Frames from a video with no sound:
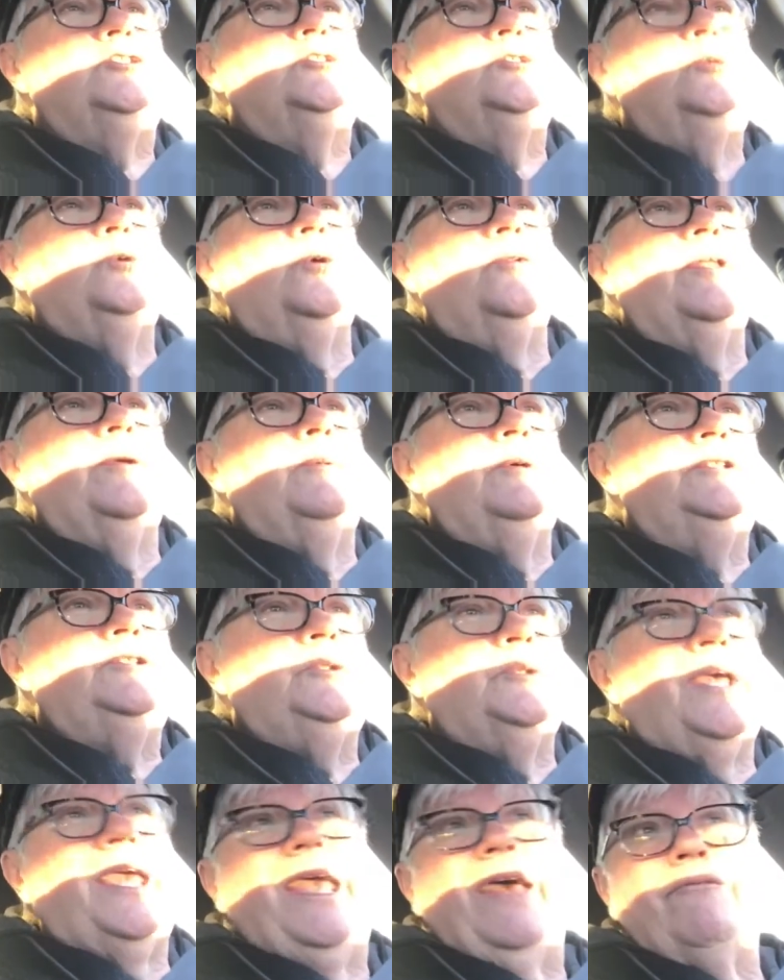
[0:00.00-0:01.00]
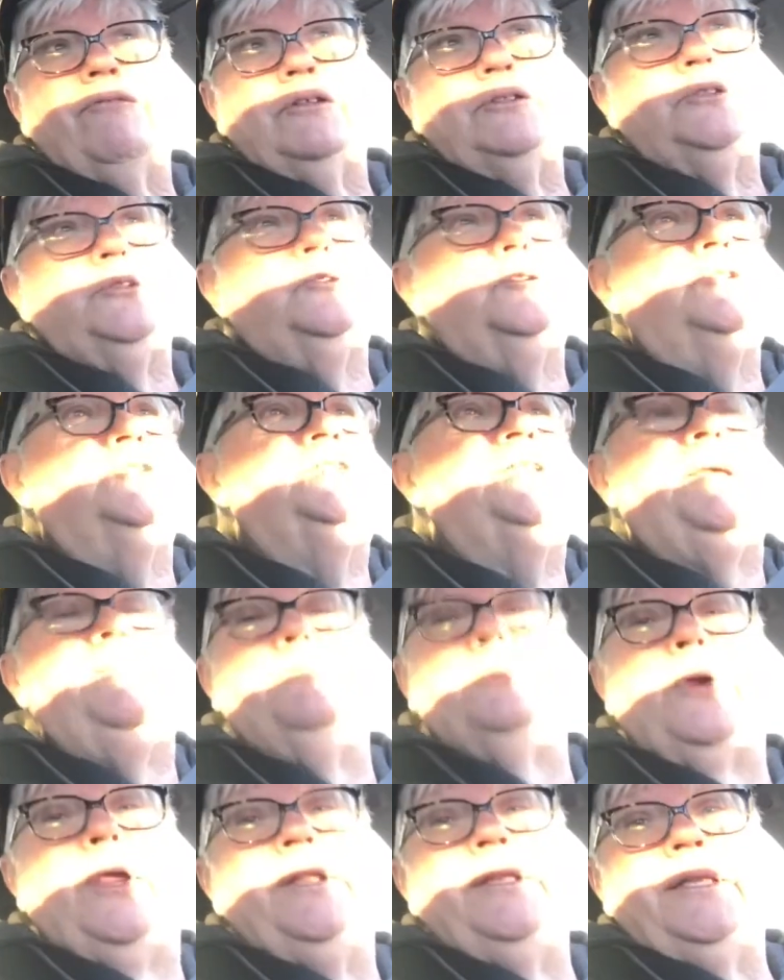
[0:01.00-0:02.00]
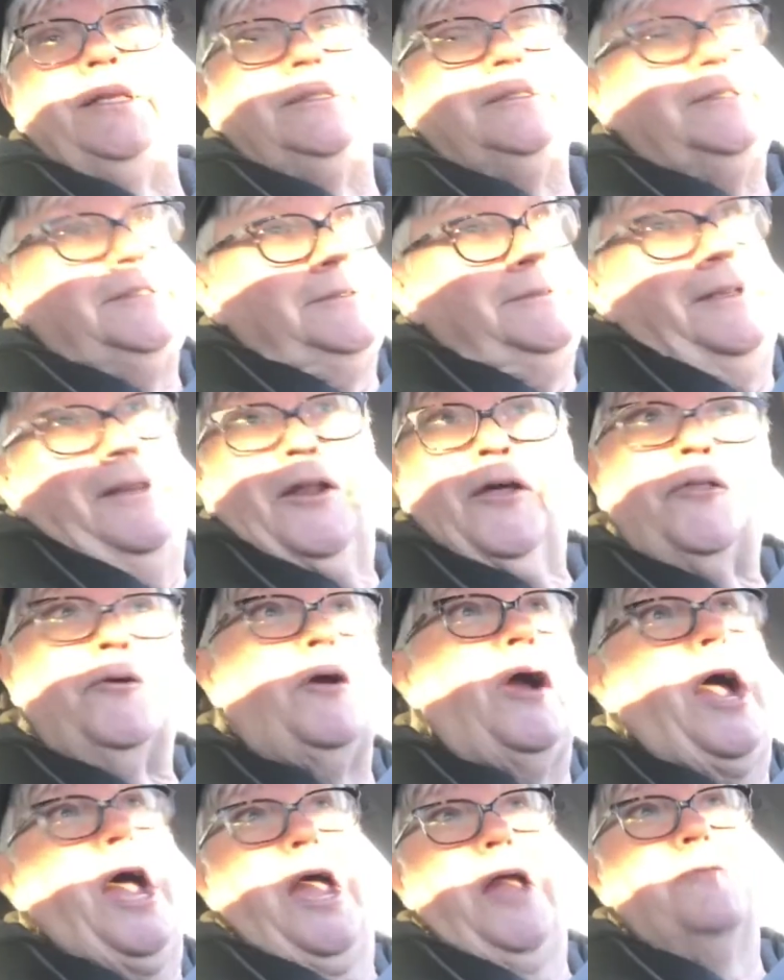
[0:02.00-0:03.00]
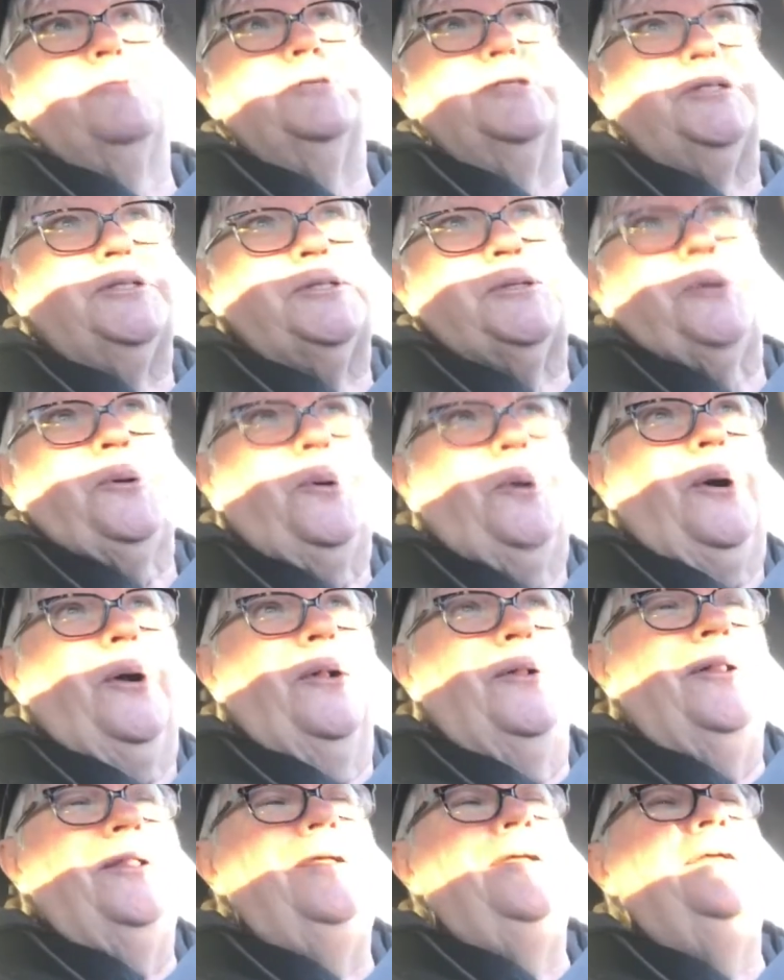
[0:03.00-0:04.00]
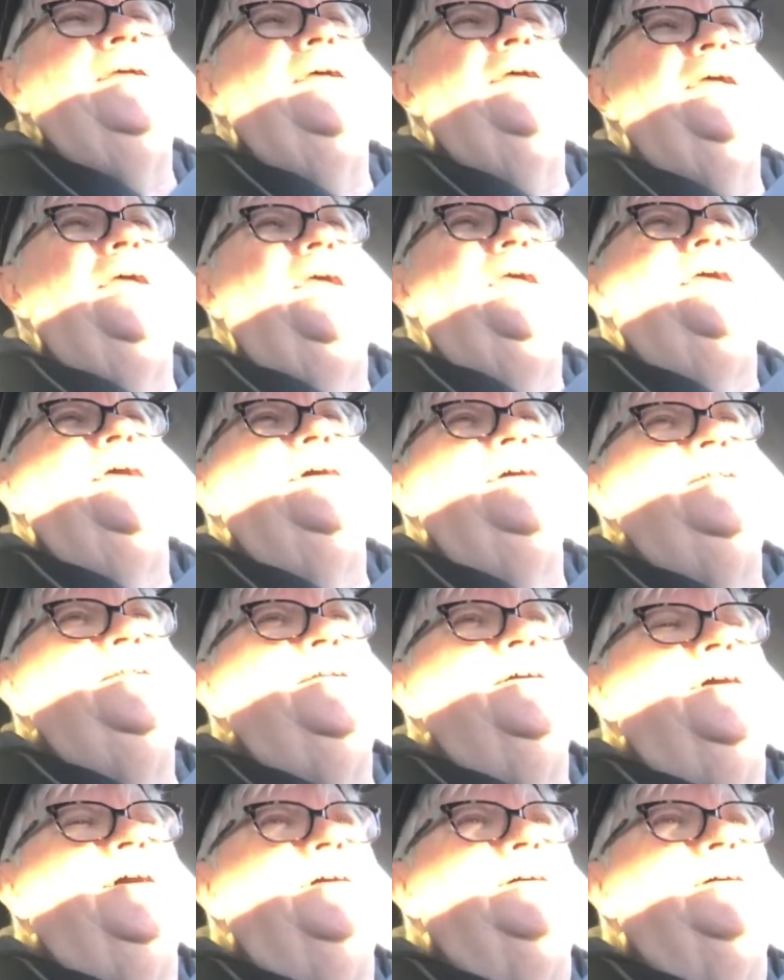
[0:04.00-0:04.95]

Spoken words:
school, they went to Catholic school, St. Brendan's, another Irish school, and